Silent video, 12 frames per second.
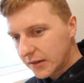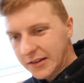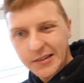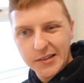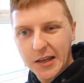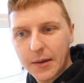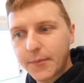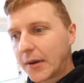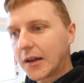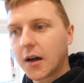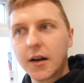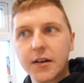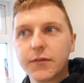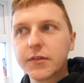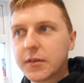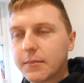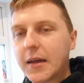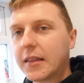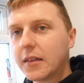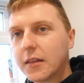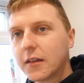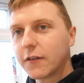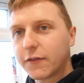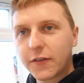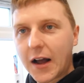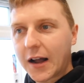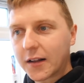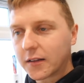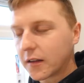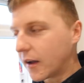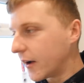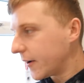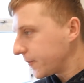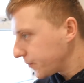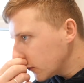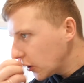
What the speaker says: the tip and kind of cement the fact that